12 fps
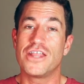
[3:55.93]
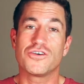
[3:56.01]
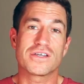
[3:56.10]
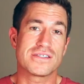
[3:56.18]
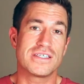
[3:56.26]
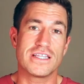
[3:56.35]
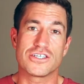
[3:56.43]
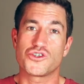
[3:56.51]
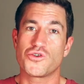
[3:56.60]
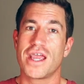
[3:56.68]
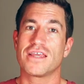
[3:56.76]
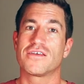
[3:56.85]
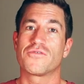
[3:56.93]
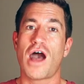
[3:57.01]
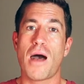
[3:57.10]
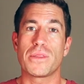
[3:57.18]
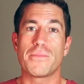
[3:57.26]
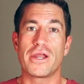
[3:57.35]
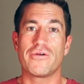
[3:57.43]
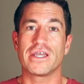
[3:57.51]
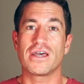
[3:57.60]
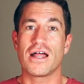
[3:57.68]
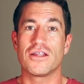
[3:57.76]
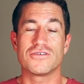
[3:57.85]
And you can see the strength of complementary
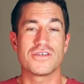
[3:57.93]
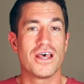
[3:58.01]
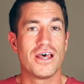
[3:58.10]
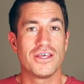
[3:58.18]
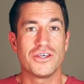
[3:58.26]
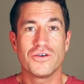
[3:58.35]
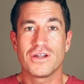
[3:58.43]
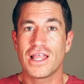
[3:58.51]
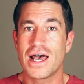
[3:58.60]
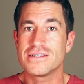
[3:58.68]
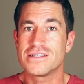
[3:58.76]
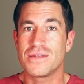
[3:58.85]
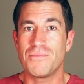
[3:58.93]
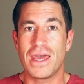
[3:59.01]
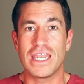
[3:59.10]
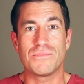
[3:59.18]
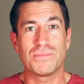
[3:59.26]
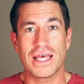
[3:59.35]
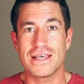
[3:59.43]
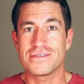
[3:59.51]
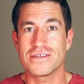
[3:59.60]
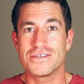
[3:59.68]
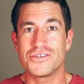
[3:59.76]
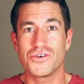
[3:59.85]
colors utilized in many places.